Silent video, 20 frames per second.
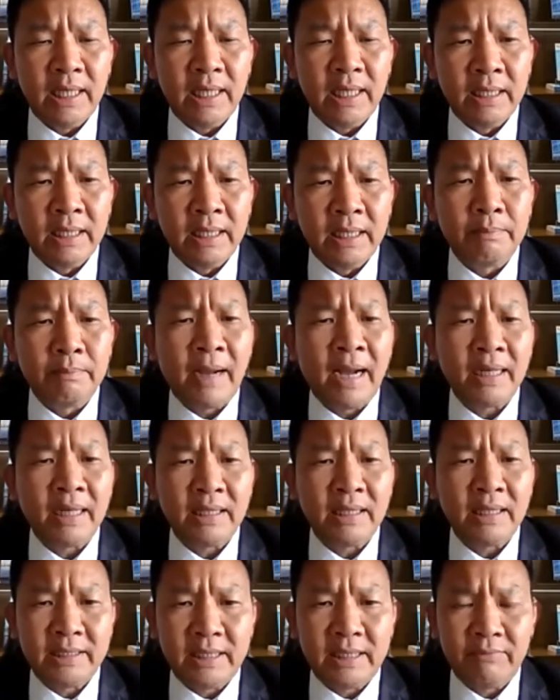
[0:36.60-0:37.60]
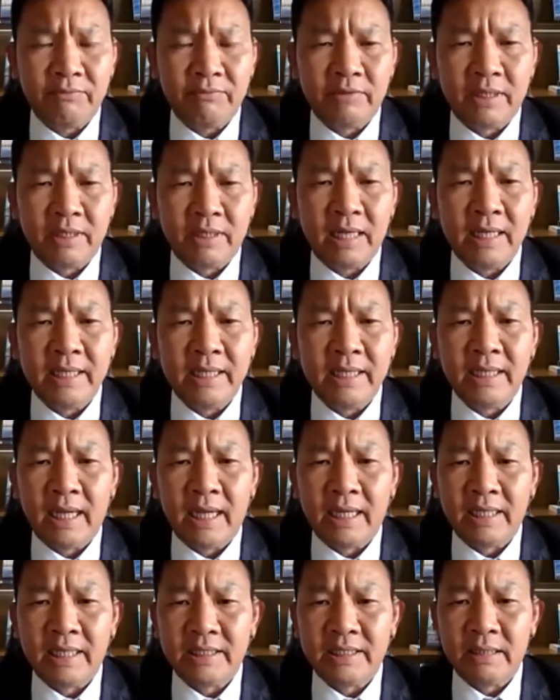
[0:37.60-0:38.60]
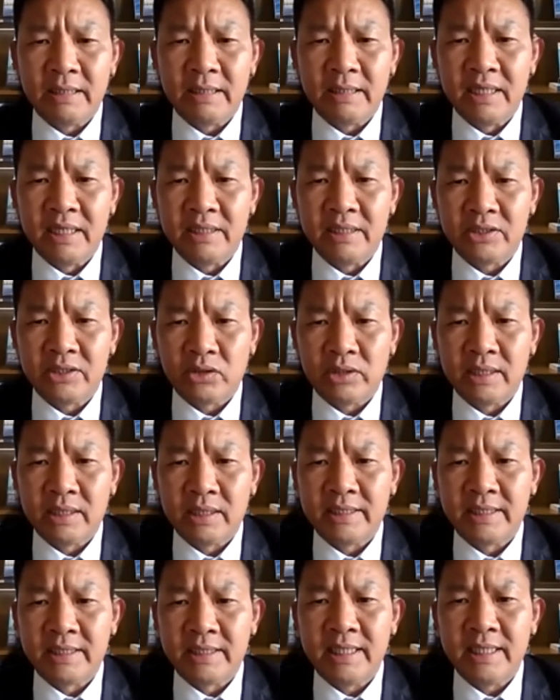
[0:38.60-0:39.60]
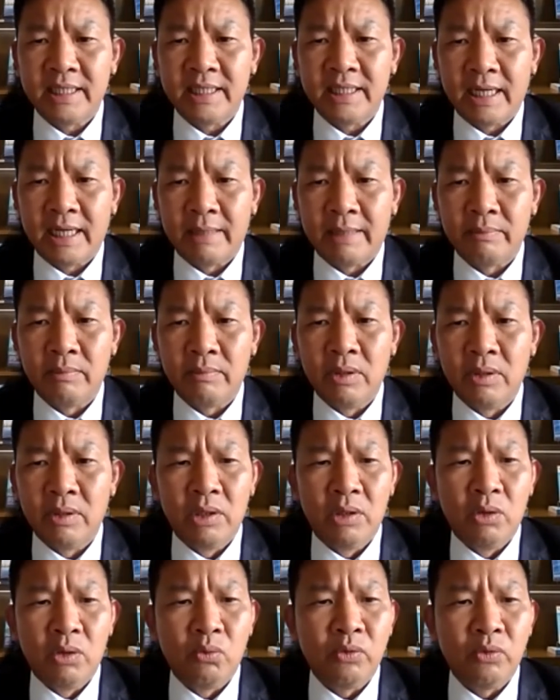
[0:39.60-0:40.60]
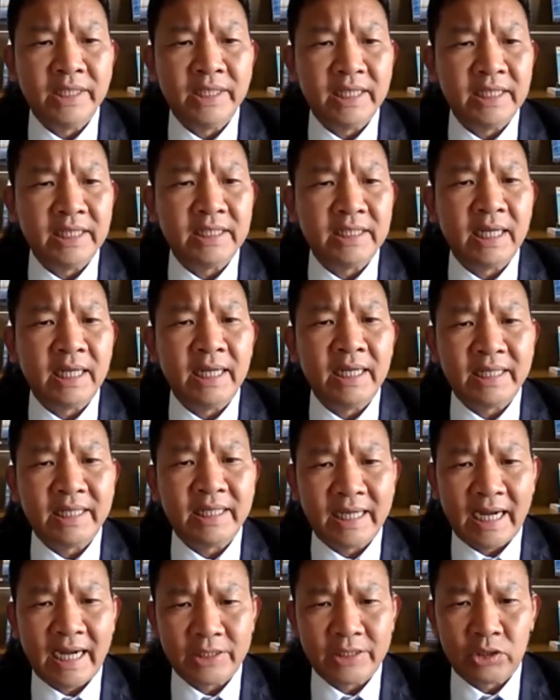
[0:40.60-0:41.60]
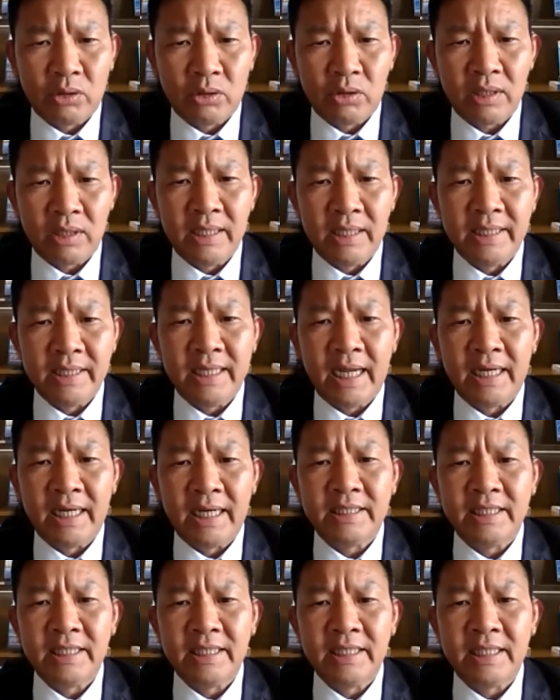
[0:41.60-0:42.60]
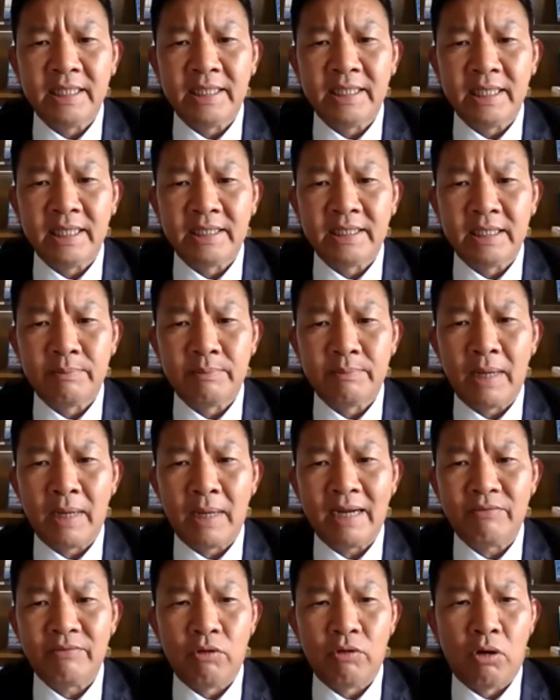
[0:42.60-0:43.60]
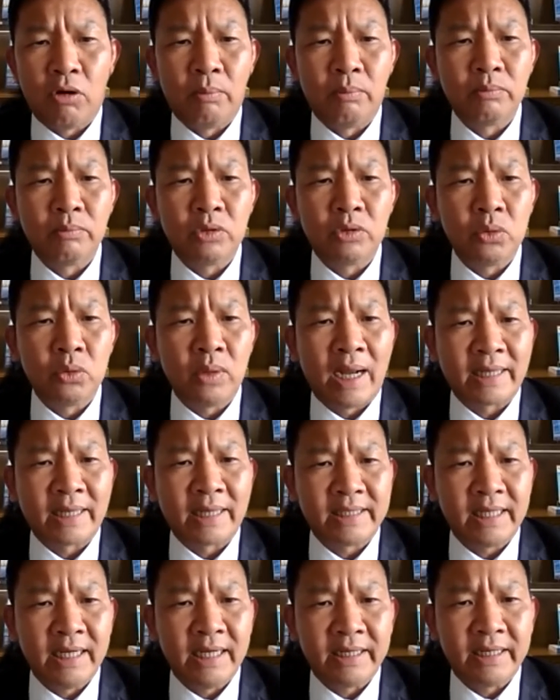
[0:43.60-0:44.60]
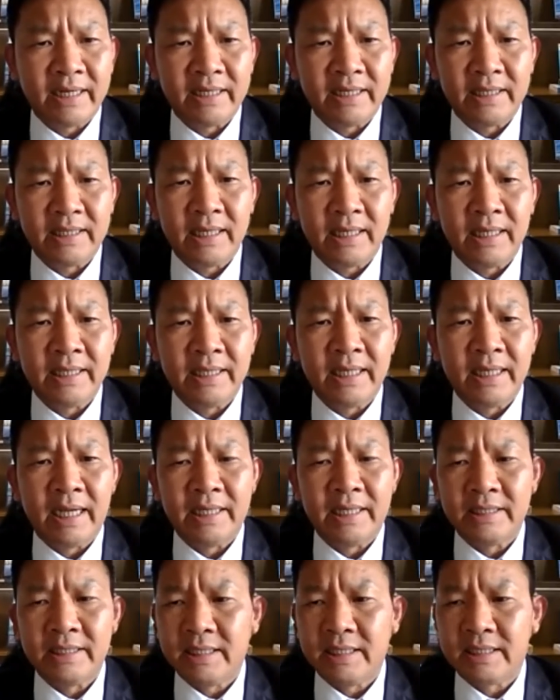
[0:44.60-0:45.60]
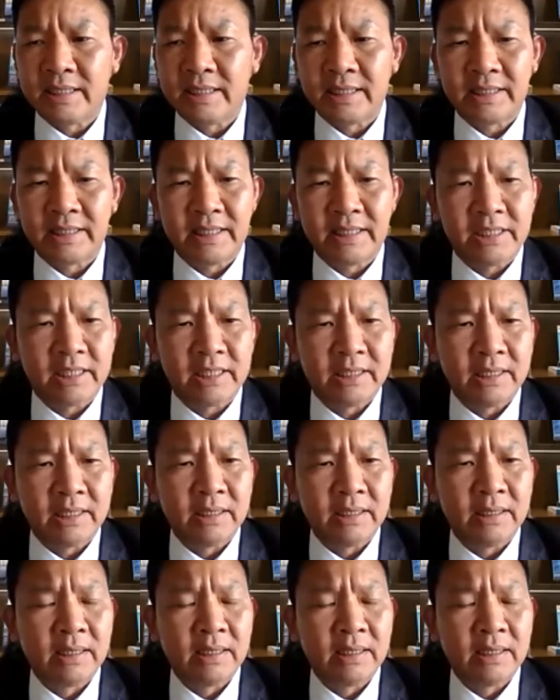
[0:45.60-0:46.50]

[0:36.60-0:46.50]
in partnership with Clean Energy Ministerial, CEM, which is the international clean energy leadership platform to accelerate clean energy transition.